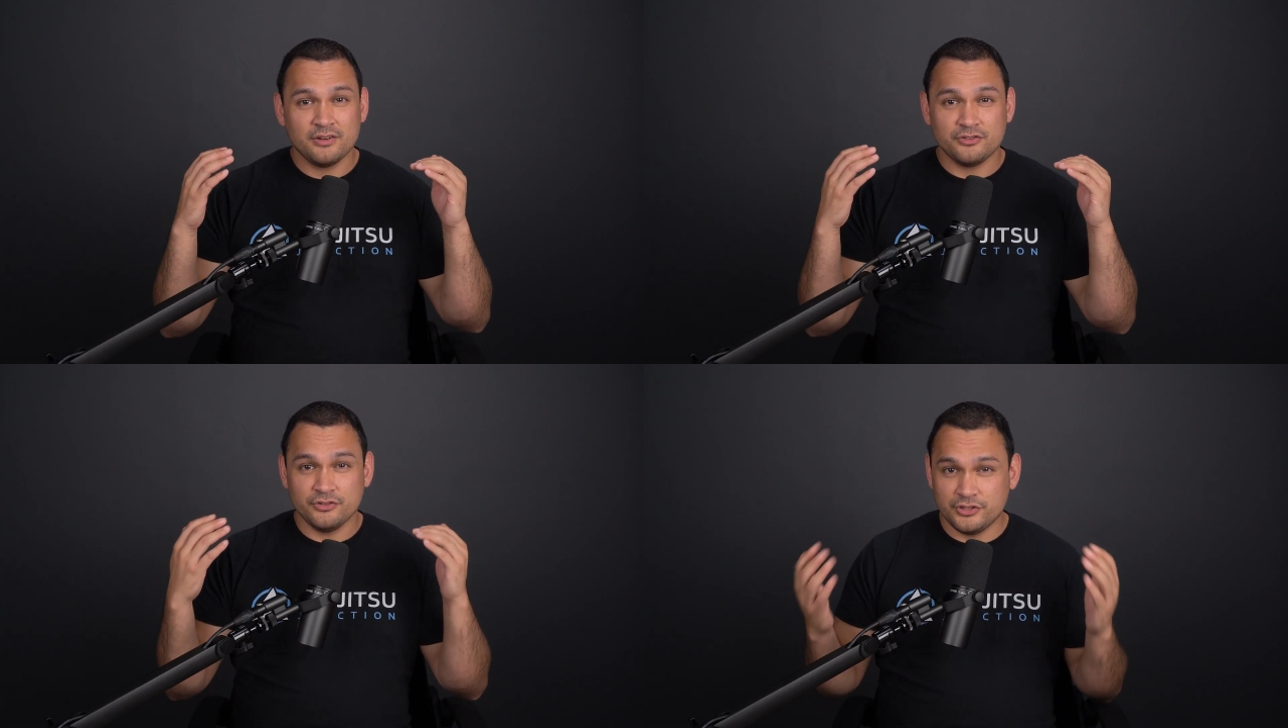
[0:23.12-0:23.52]

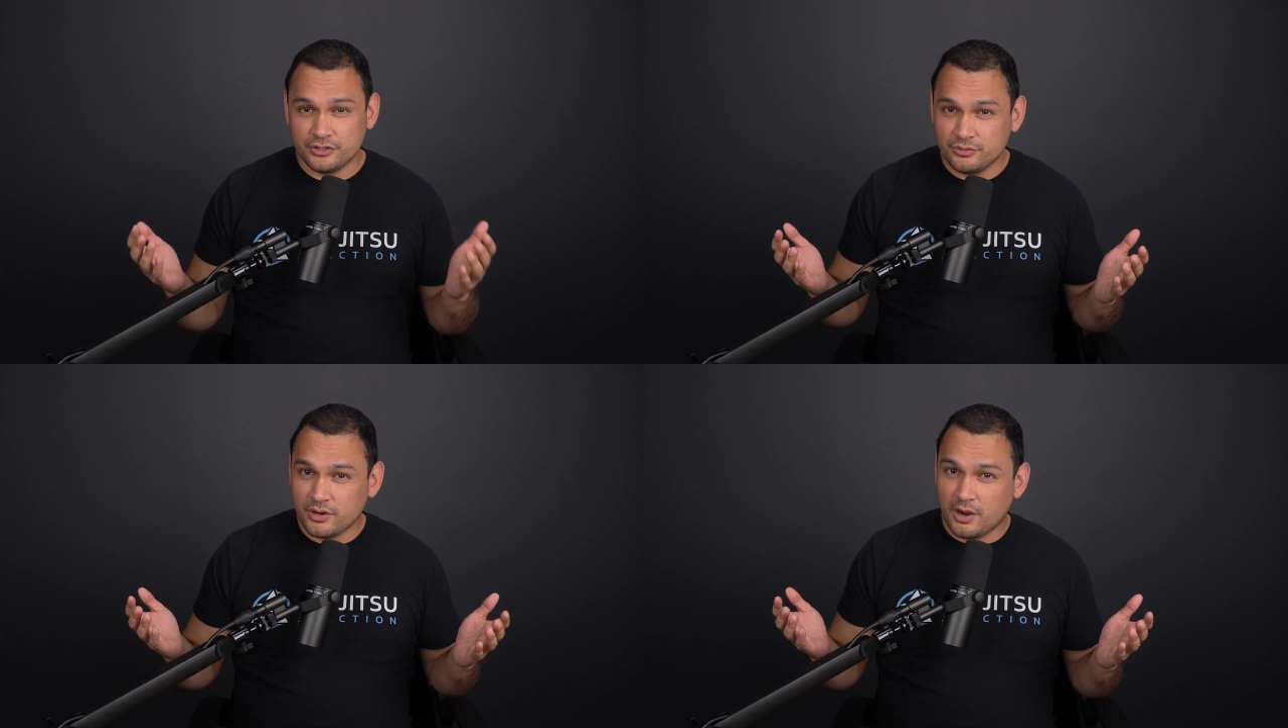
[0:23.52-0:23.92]

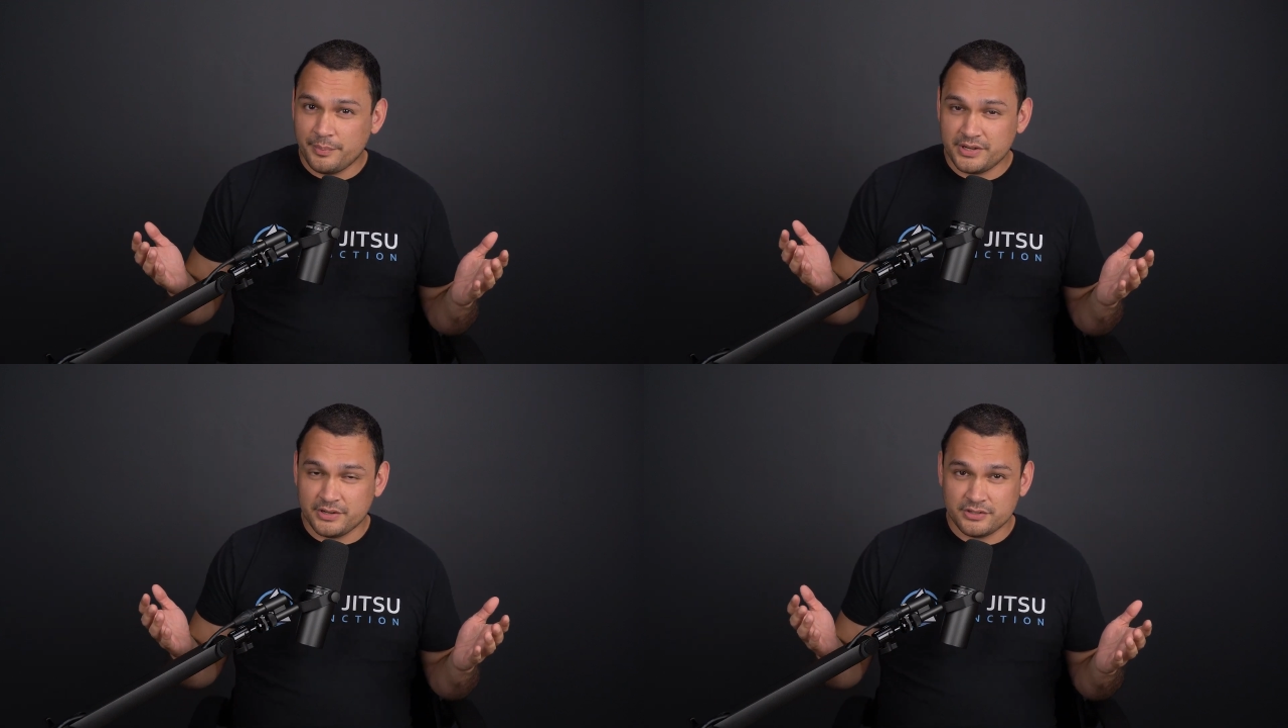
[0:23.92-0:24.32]
Jiu-Jitsu
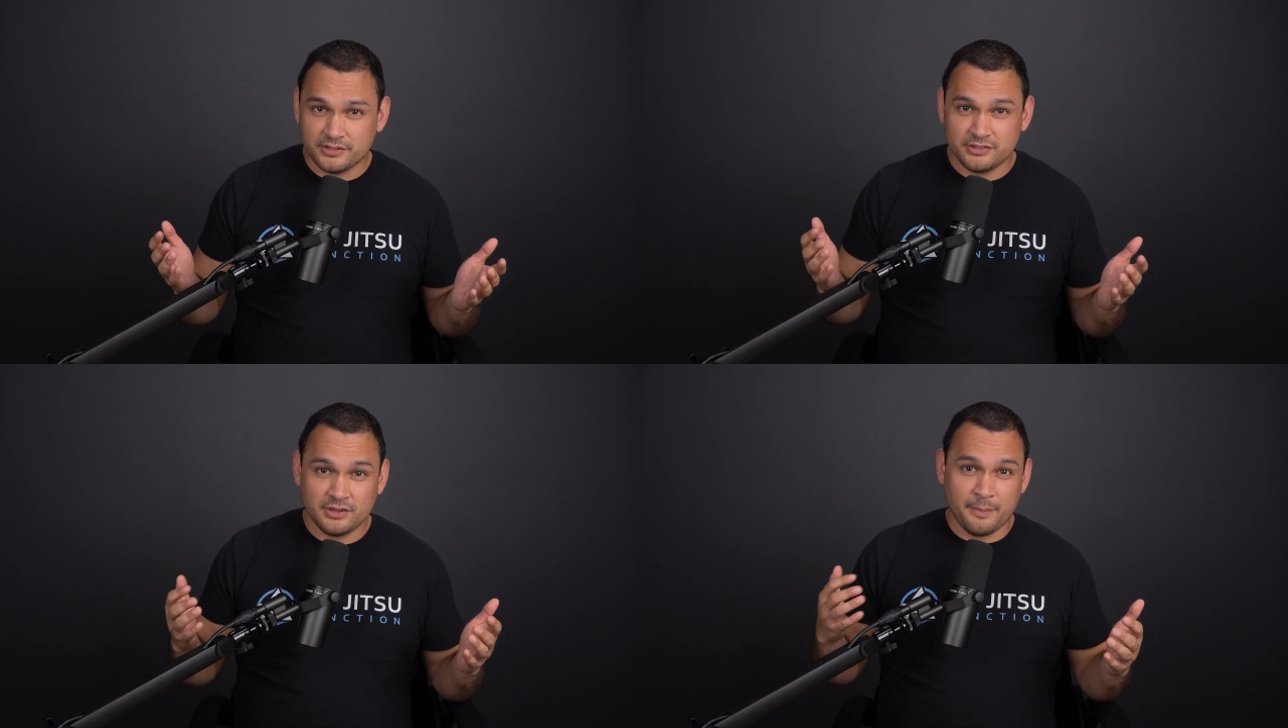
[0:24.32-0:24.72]

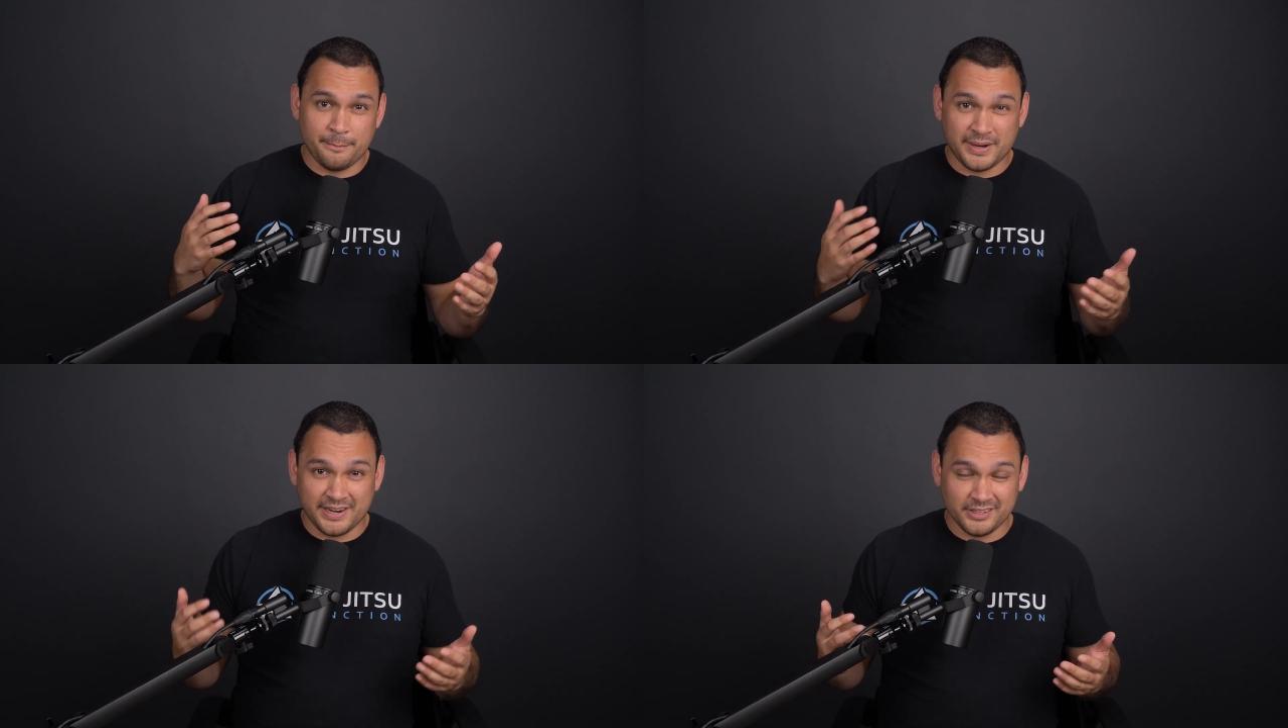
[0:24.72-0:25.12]
competitions,
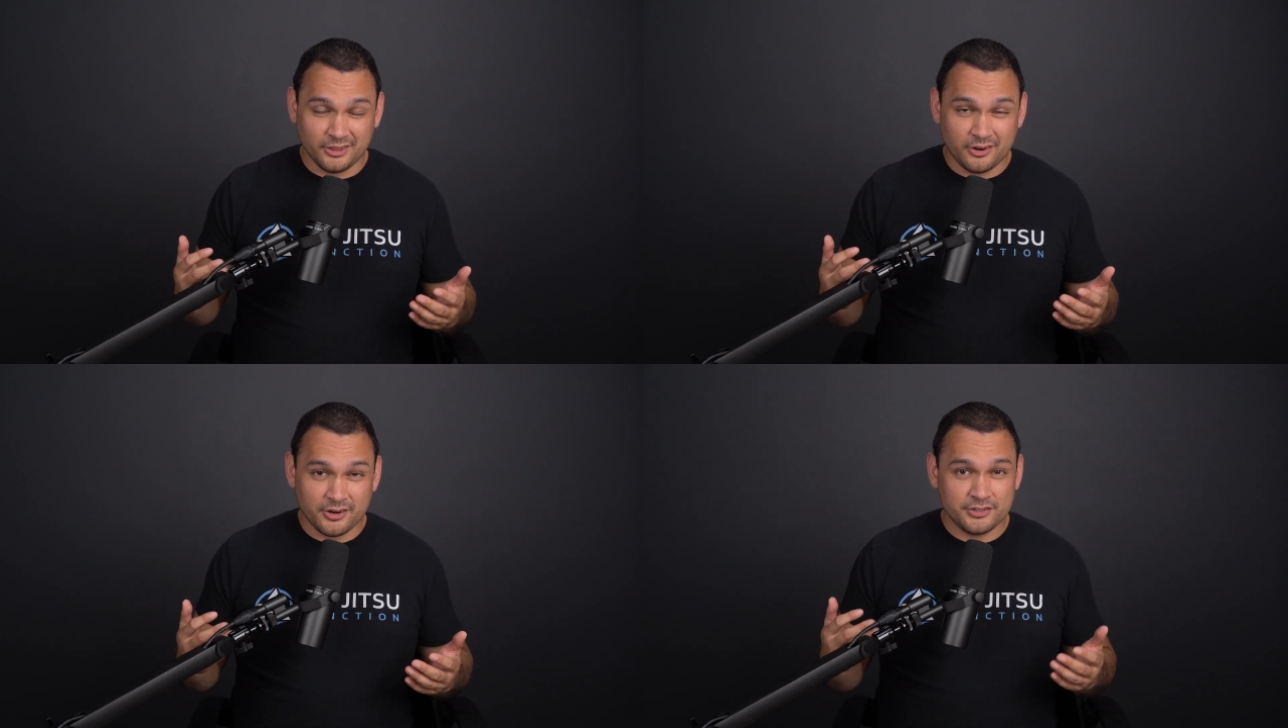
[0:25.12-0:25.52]
by and
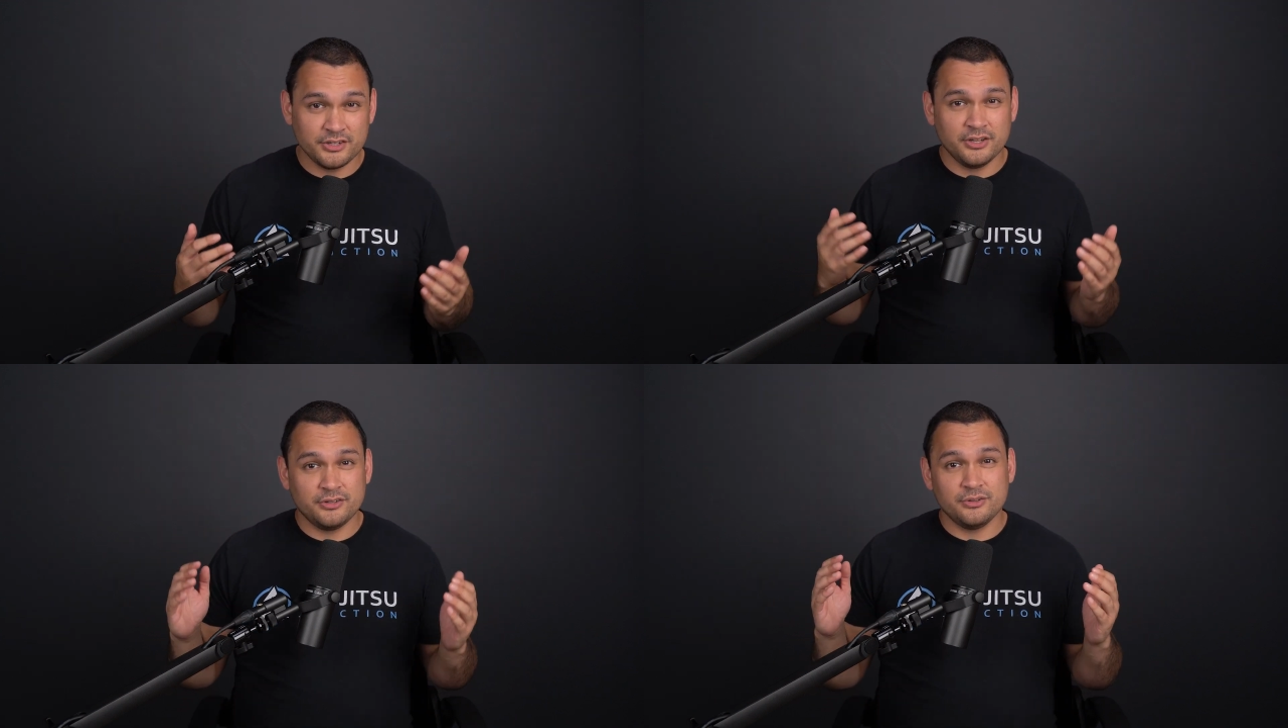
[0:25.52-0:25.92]
large,